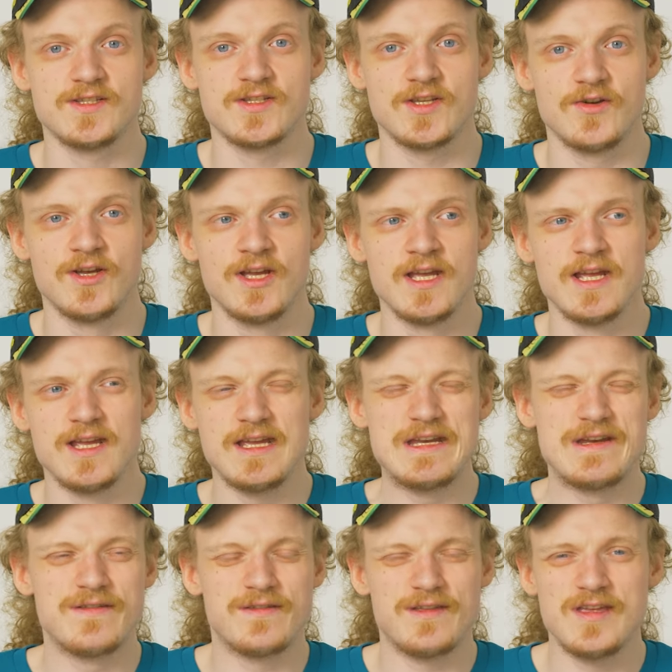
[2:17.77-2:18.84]
So
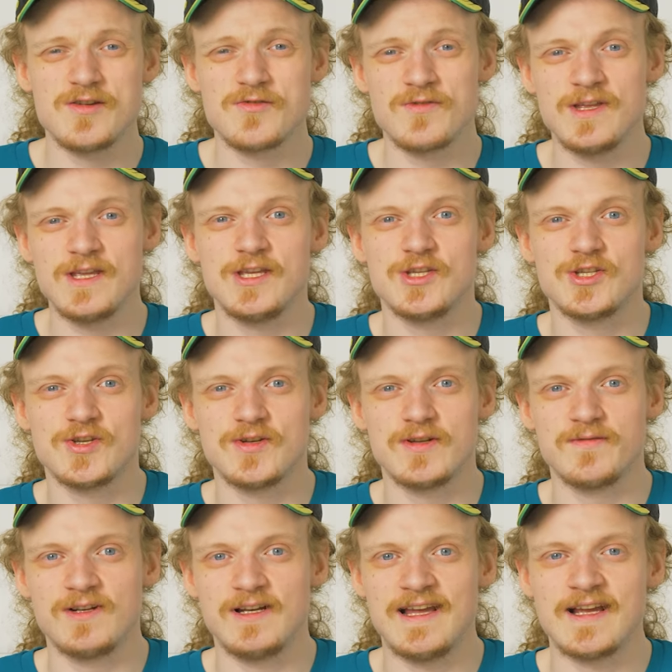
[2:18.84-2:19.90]
in theory, he should
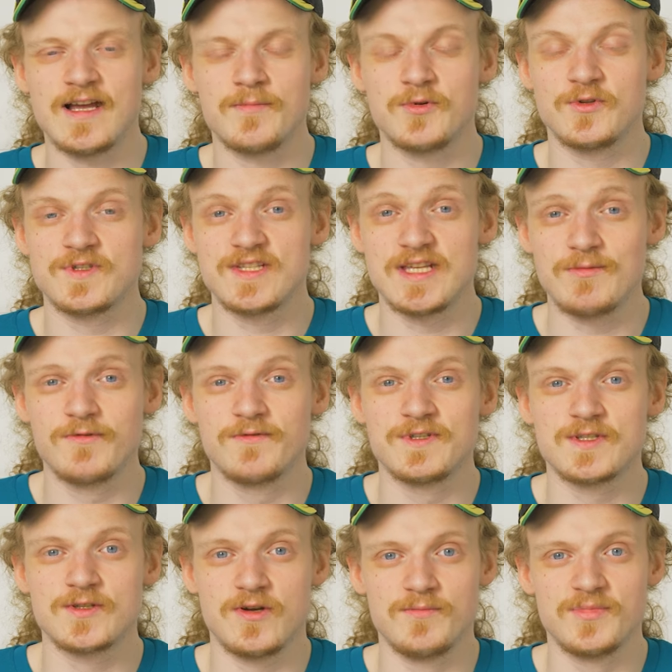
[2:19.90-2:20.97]
have a leg up on some of
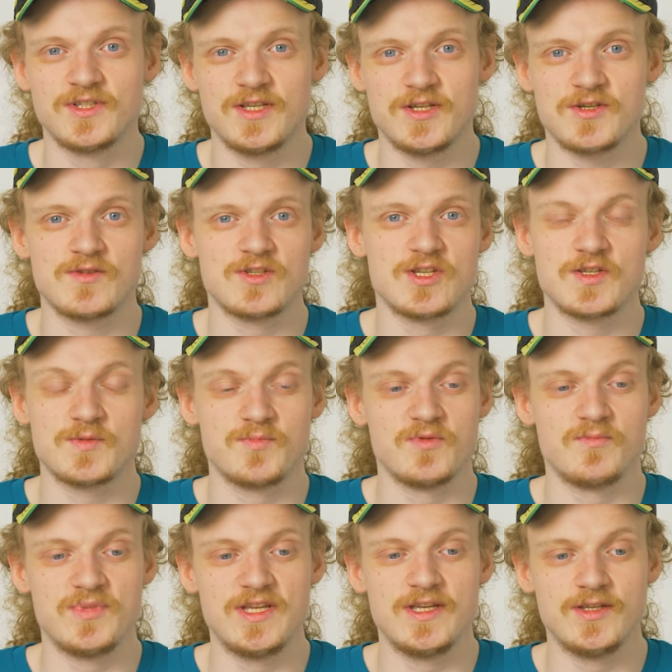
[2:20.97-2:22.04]
his competition just by
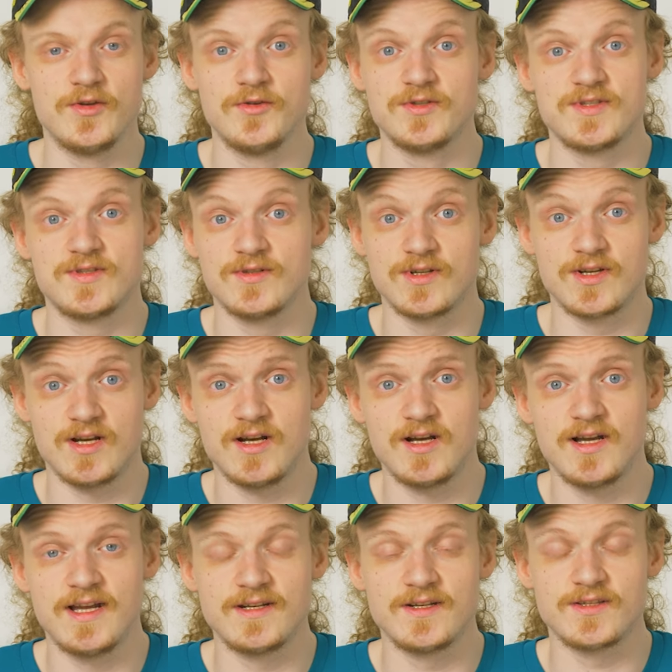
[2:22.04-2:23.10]
being used to the
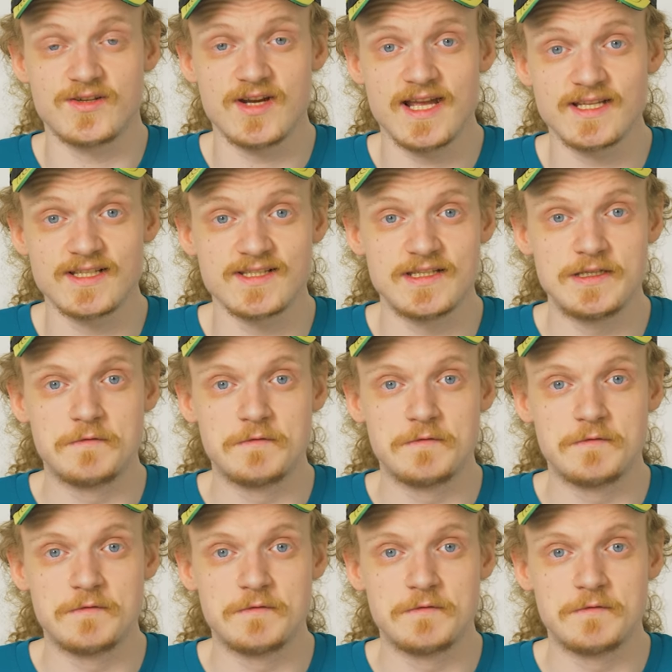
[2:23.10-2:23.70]
car and the tracks,